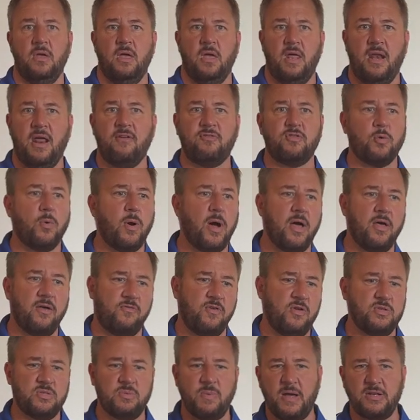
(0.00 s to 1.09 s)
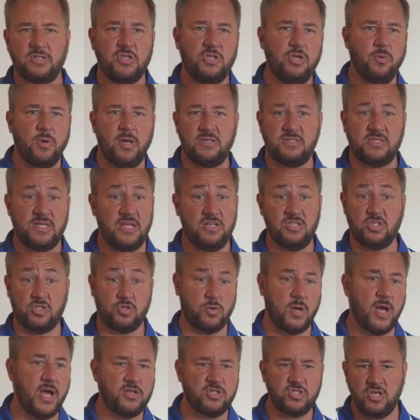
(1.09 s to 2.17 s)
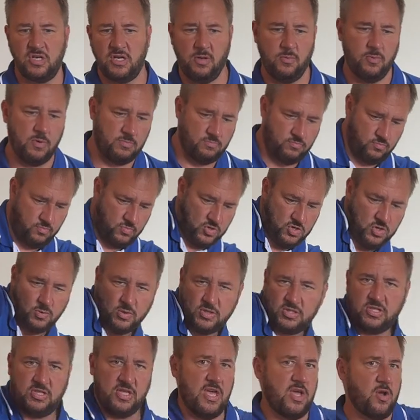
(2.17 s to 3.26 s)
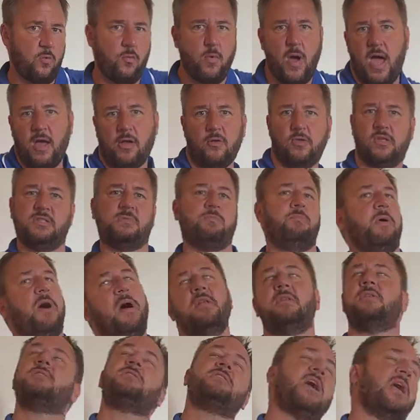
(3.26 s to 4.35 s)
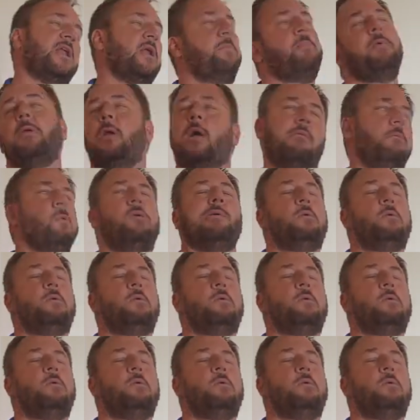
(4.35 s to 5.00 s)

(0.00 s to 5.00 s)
And after a while, if he was about to do it, I'd say stretch, and he would do his thing, waggle his butt, and stand up and go,